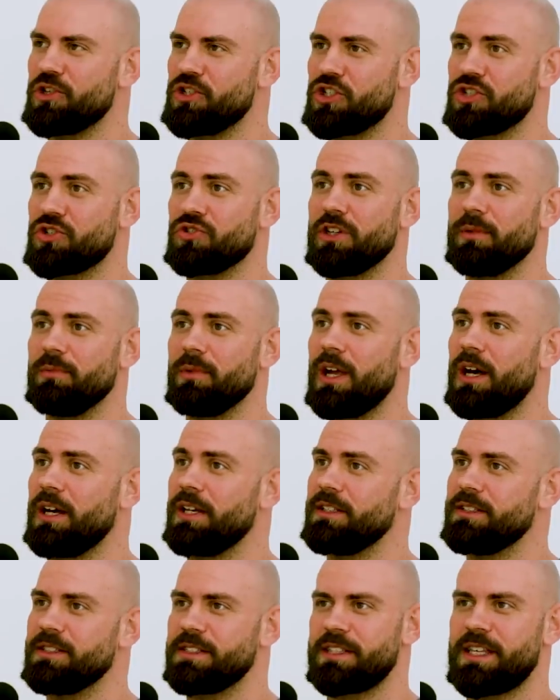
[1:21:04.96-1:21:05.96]
very
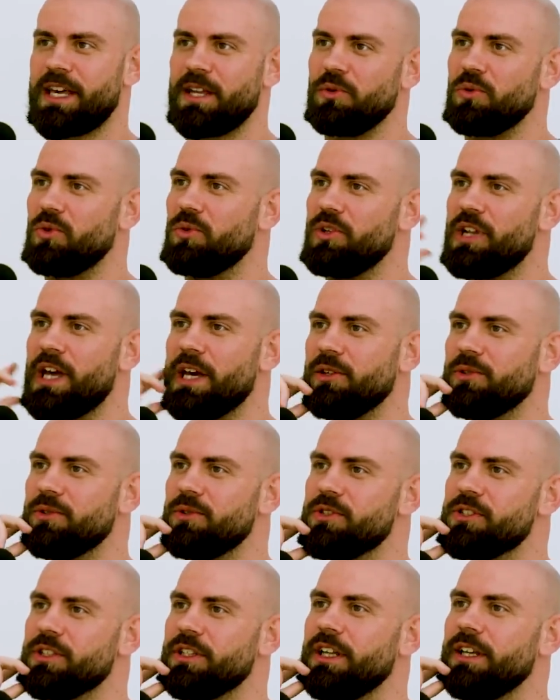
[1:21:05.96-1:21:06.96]
streamlined, get it all
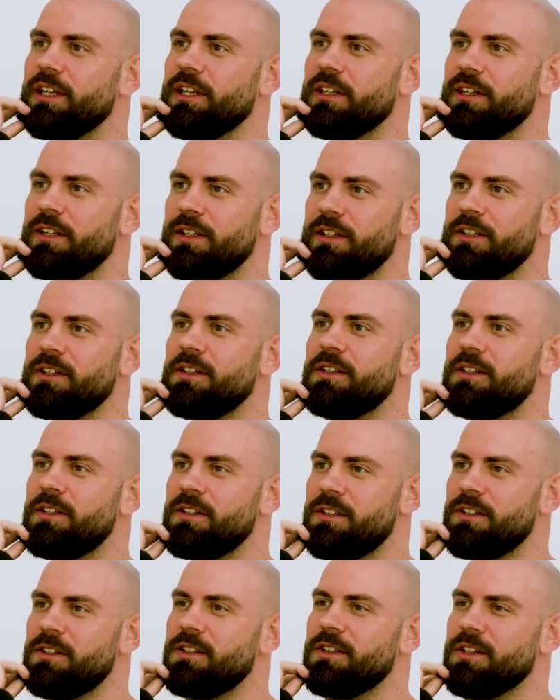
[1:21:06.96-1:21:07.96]
nailed, and then
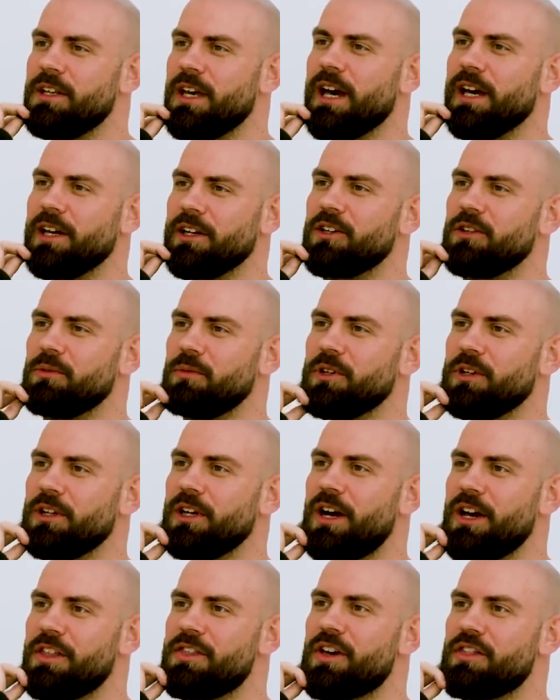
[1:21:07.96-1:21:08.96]
yeah, going to be in
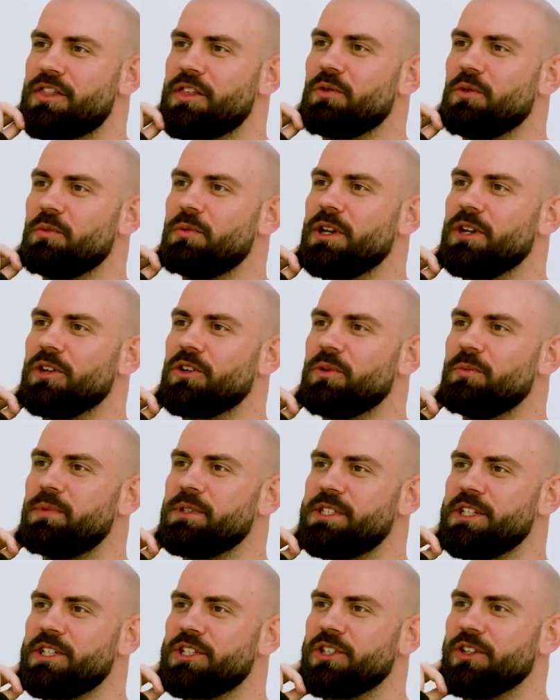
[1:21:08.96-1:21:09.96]
a. I, th I think we'll be in a good
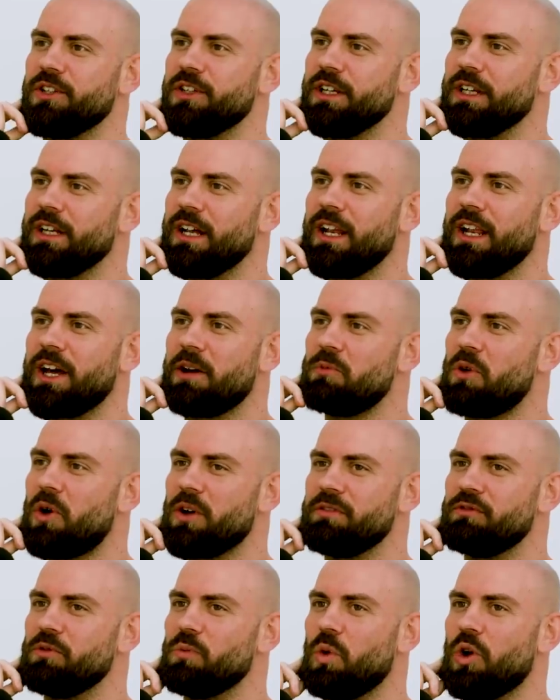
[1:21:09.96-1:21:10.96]
position, and I, am
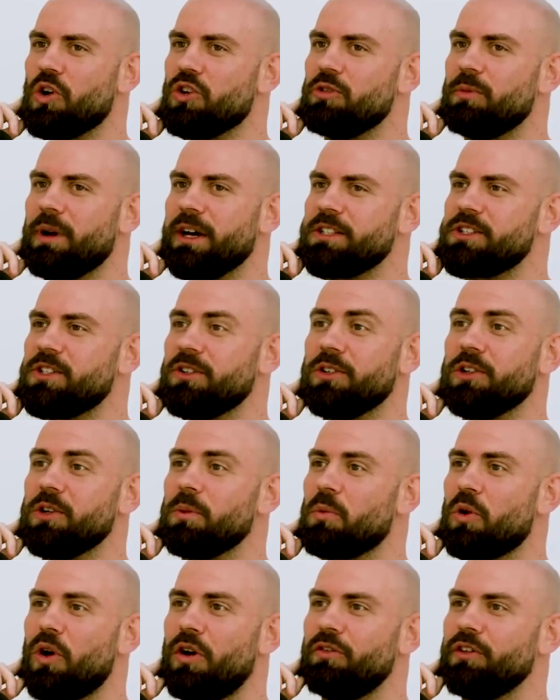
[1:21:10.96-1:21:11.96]
not even worried about turning
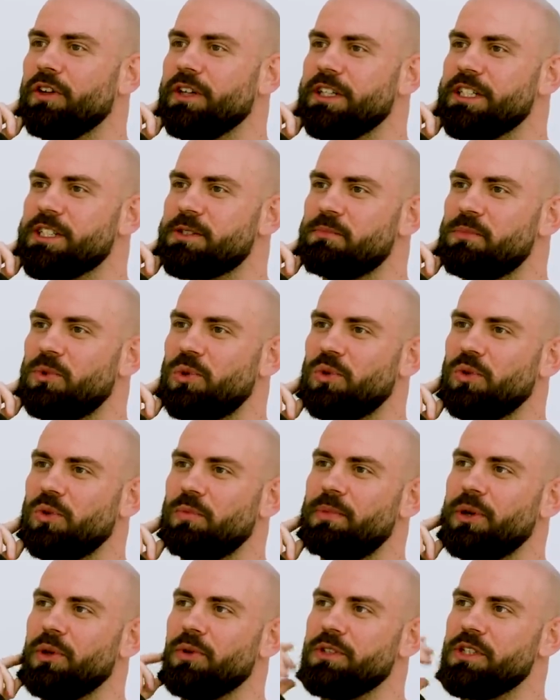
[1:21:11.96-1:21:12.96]
a profit. It's more
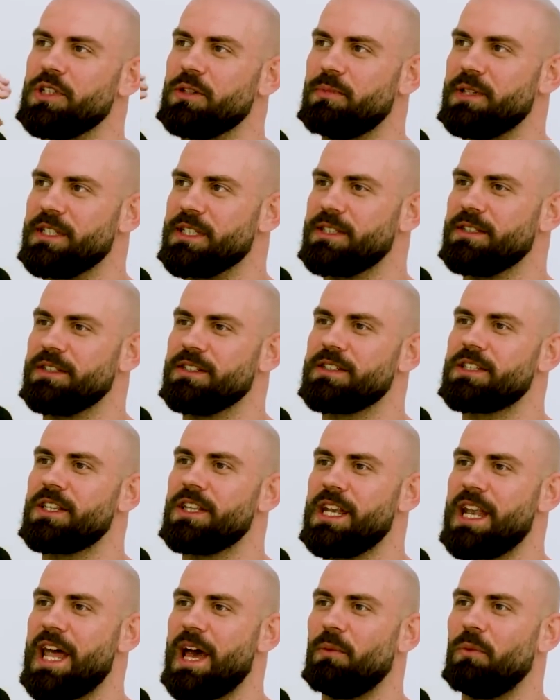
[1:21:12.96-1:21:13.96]
building the business,
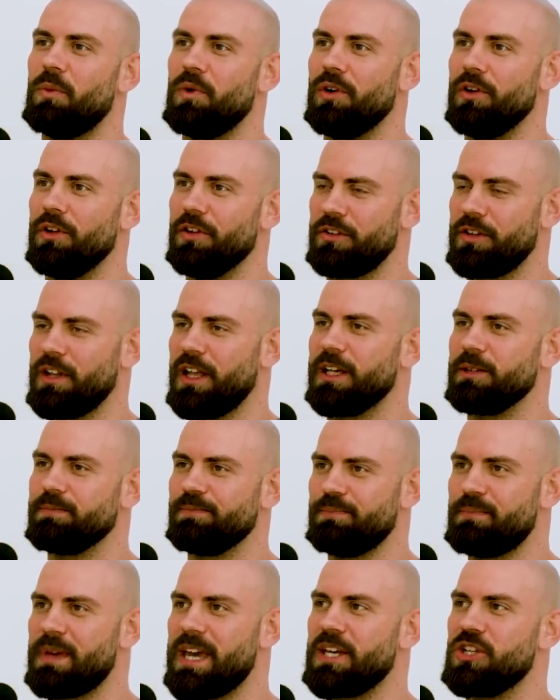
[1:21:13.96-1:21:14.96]
the net worth, like
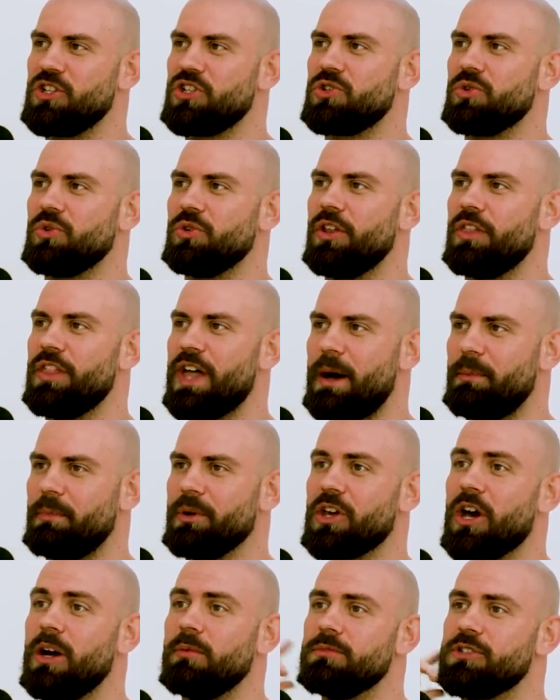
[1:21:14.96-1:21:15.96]
making sure that that
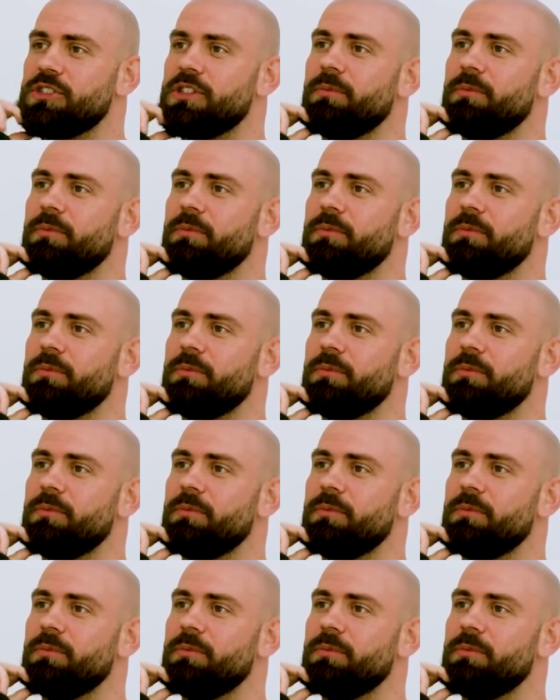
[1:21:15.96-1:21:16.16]
becomes